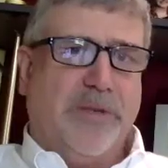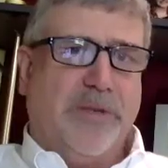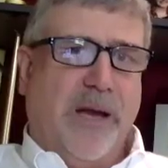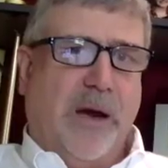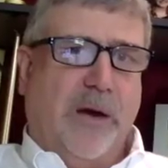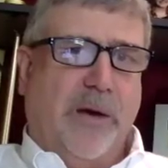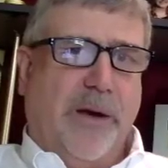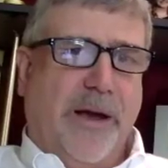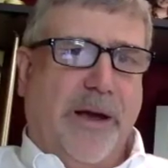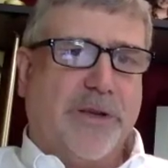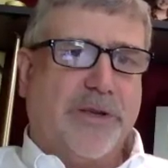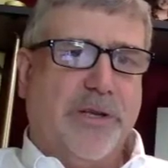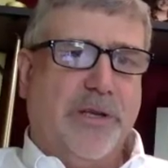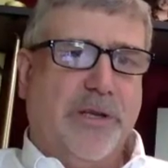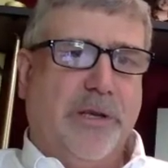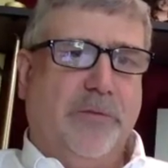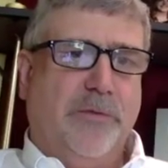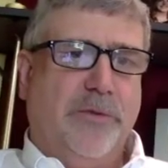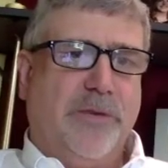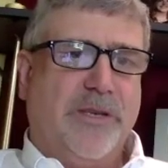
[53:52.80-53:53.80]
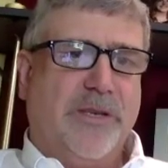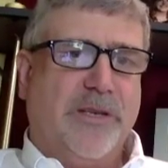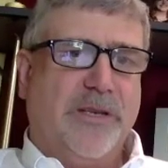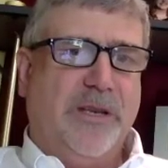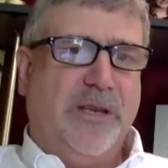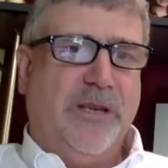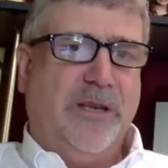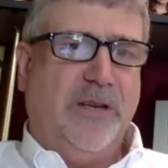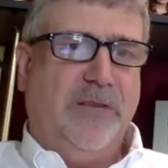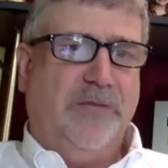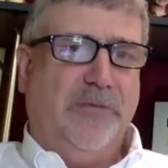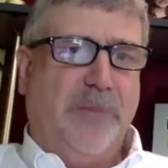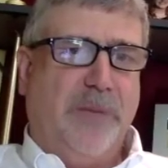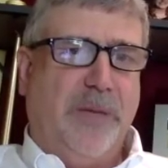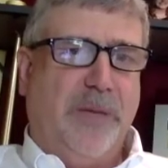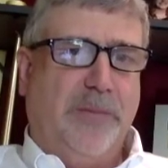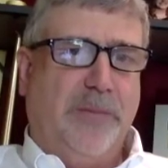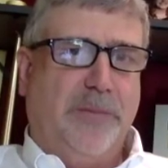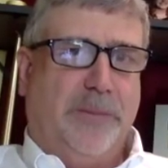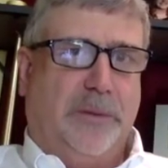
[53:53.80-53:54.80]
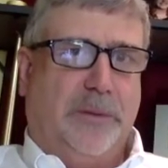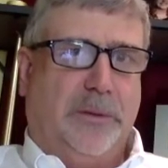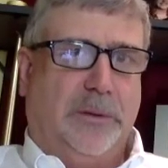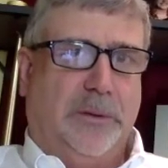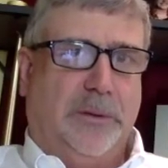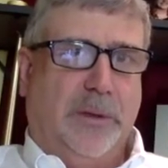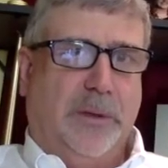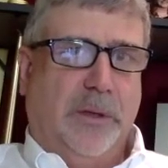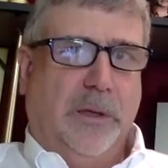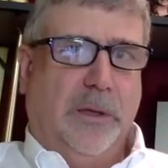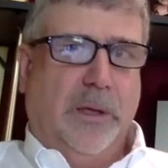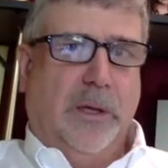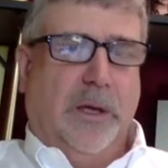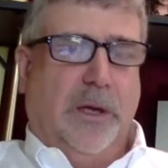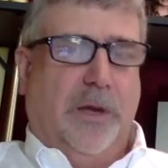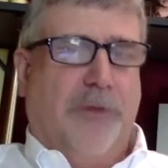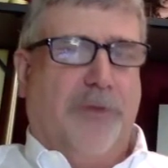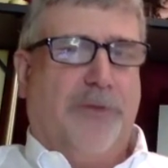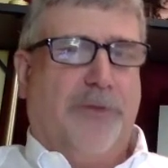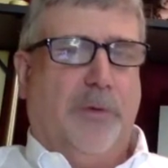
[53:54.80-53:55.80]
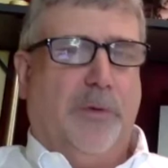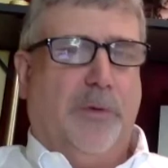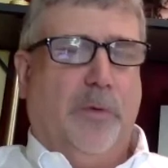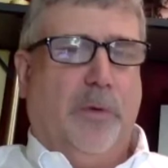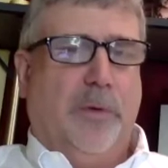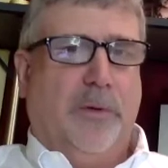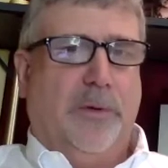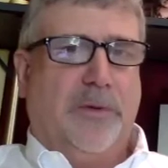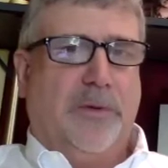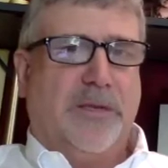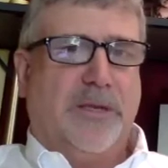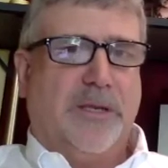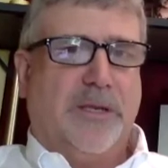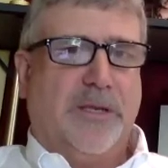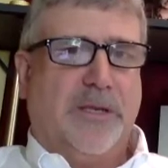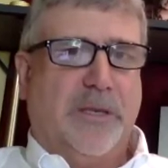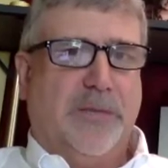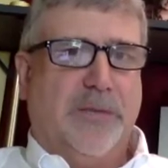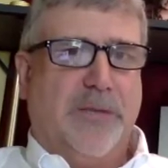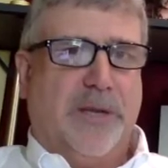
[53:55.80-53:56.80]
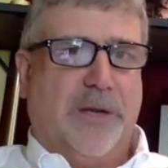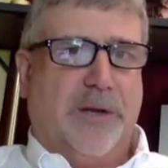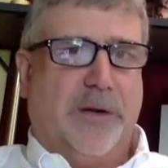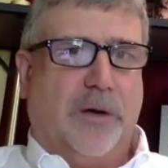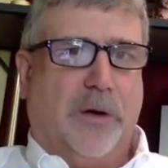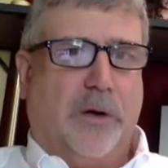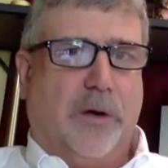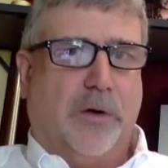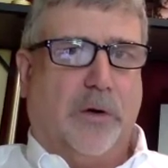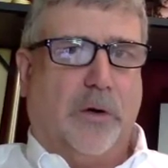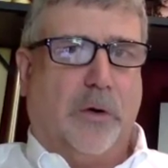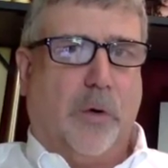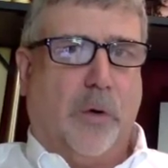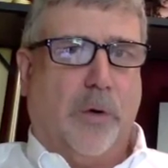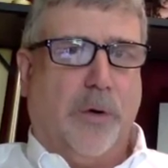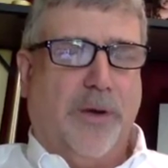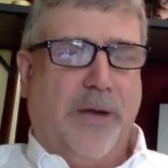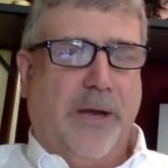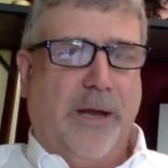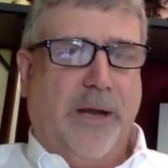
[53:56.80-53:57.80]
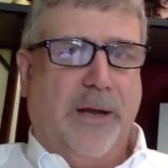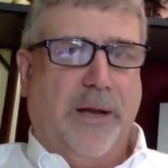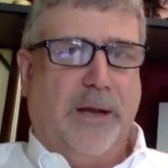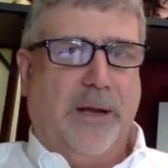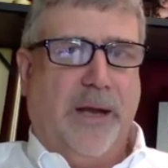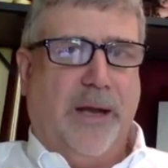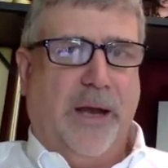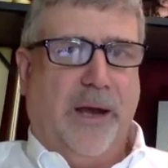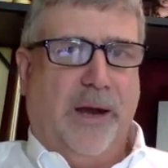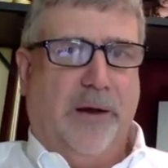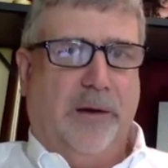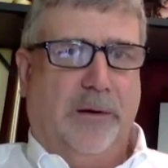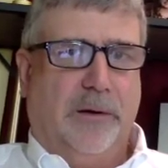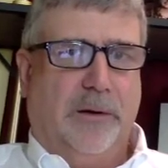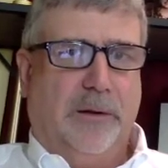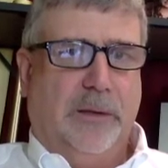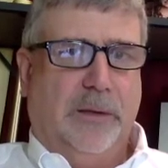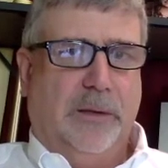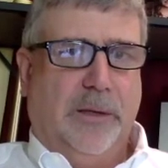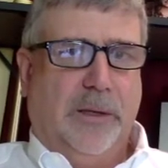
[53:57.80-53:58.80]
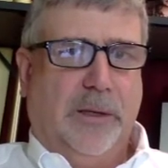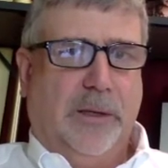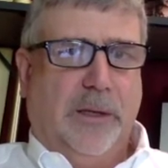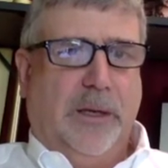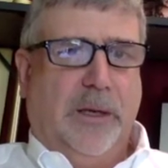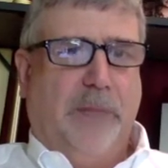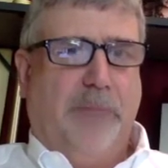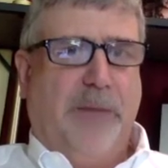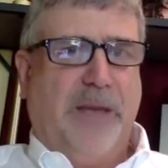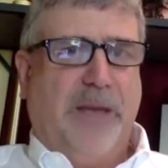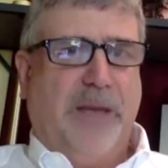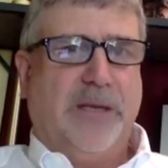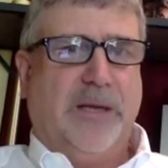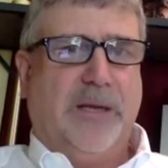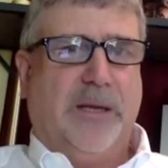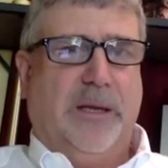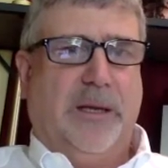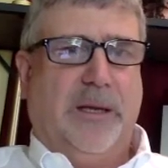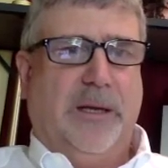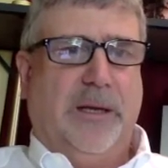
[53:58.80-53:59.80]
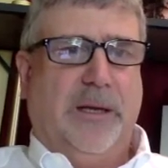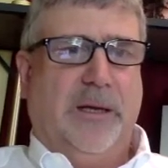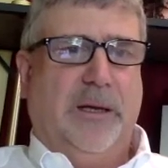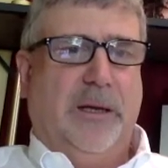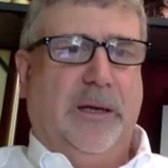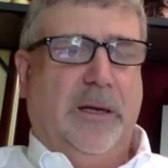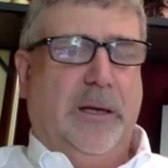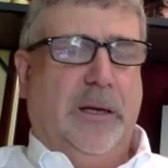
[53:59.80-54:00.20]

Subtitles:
now actually receive people through systems that are called coordinated care. And basically,